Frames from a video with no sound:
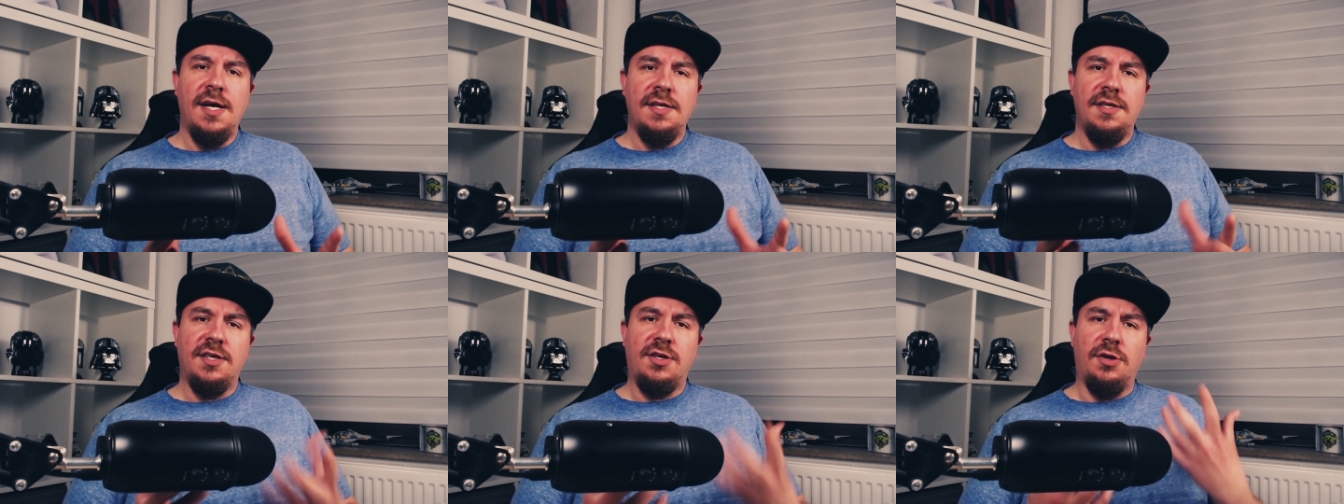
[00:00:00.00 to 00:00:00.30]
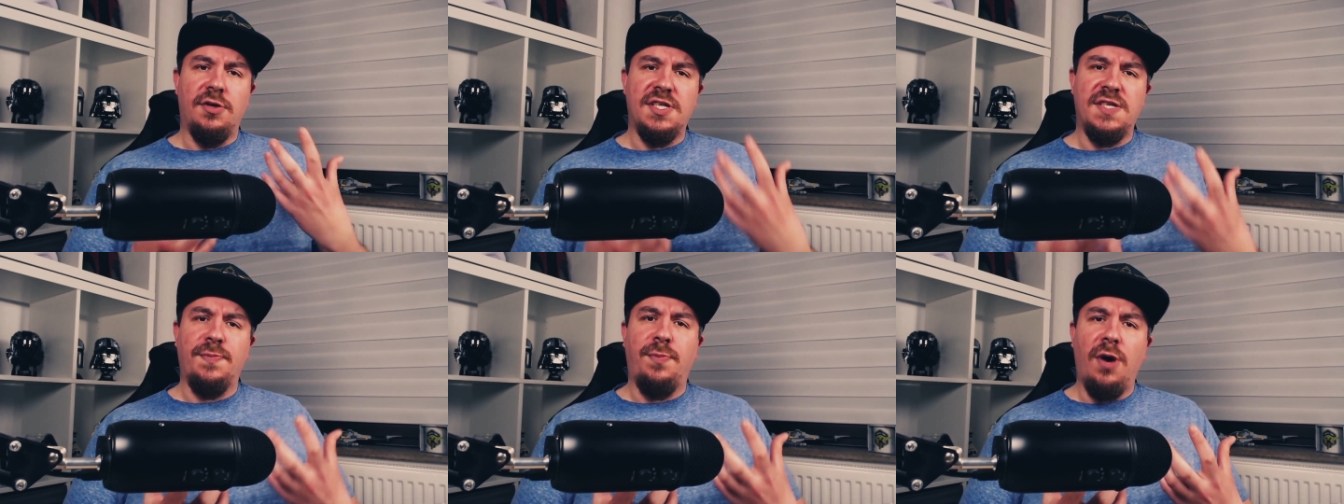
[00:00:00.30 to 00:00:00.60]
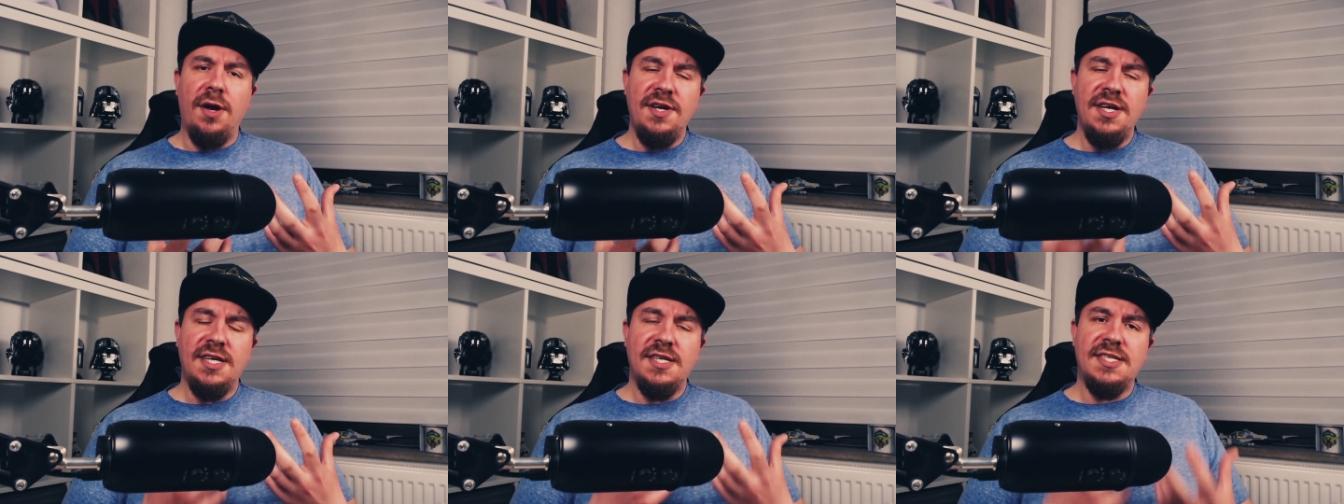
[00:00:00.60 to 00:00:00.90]
the
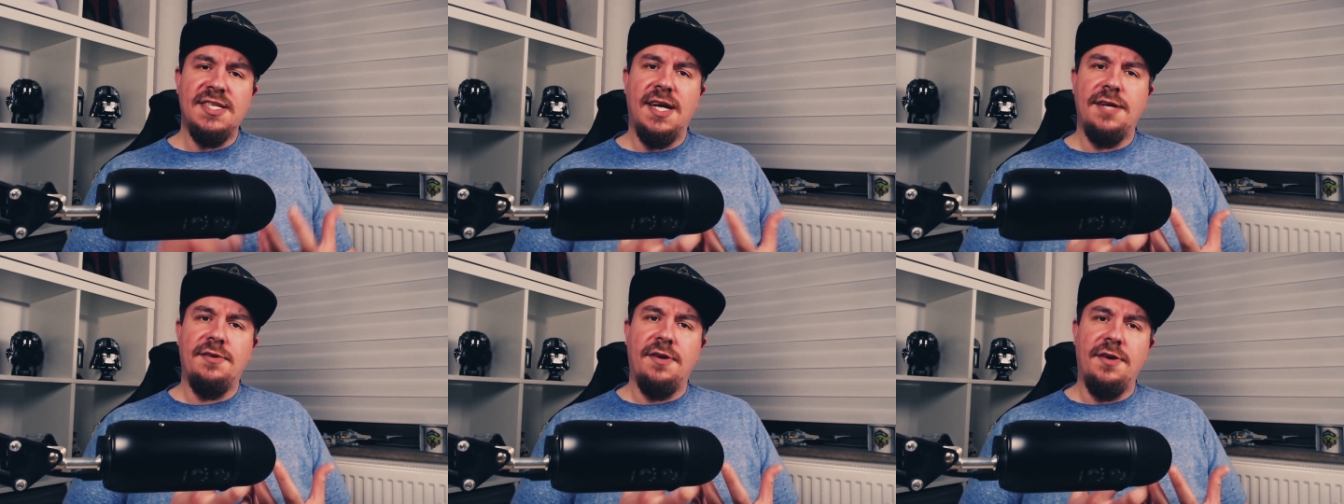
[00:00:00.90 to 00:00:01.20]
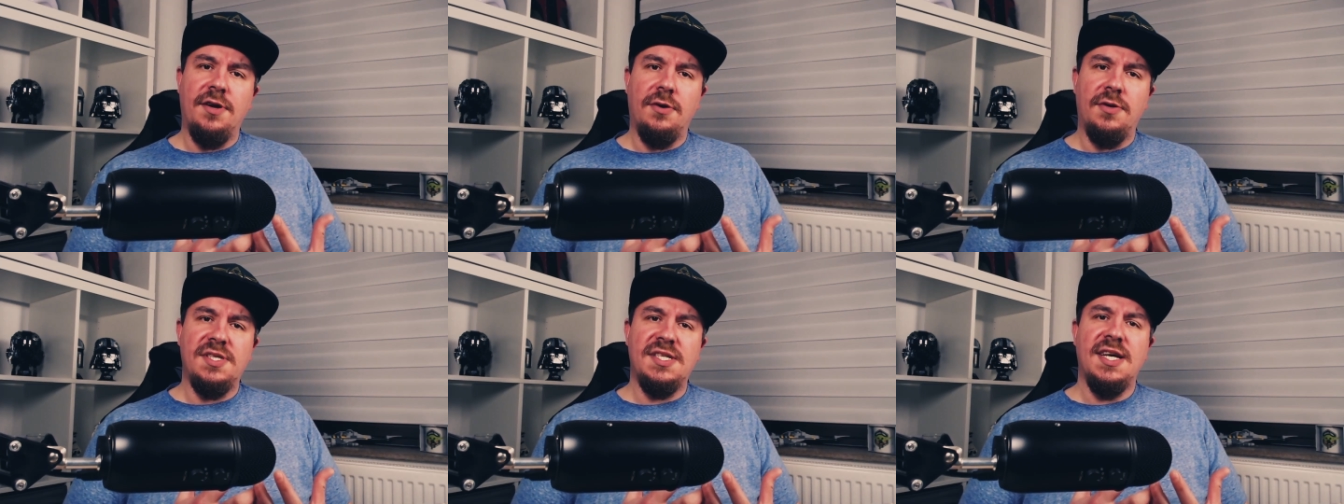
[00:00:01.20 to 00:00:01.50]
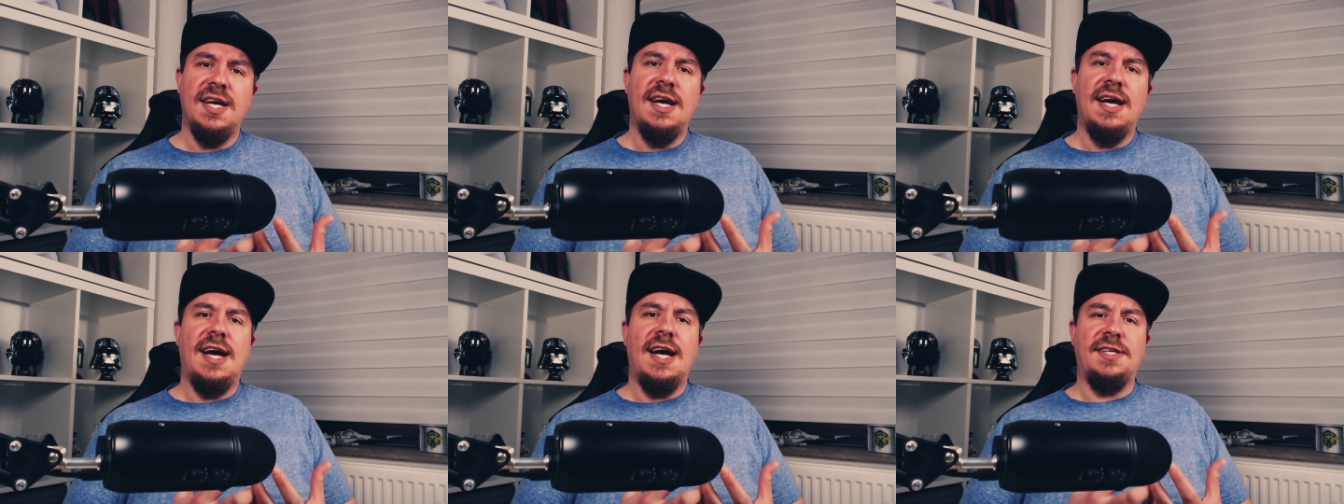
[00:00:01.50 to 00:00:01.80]
corresponding Cassandra nodes
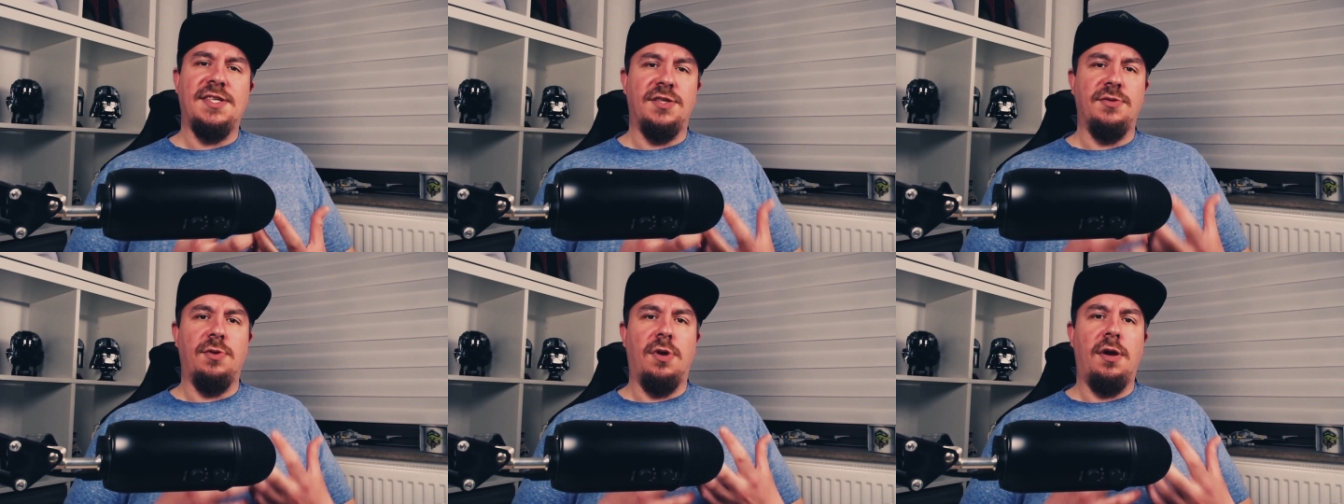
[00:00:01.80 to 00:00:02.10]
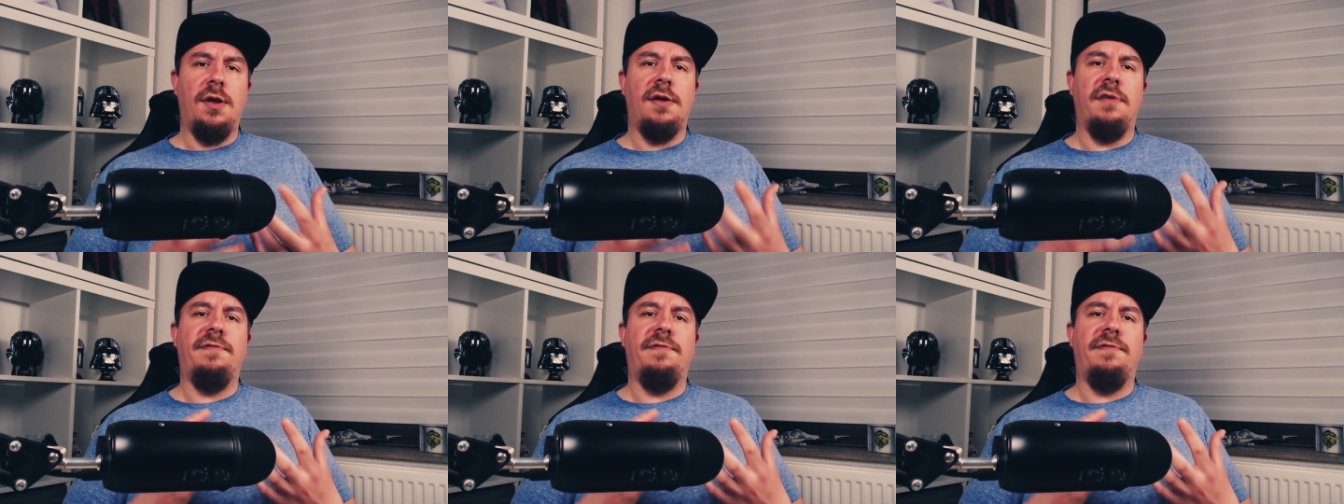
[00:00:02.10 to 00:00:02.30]
had to do a lot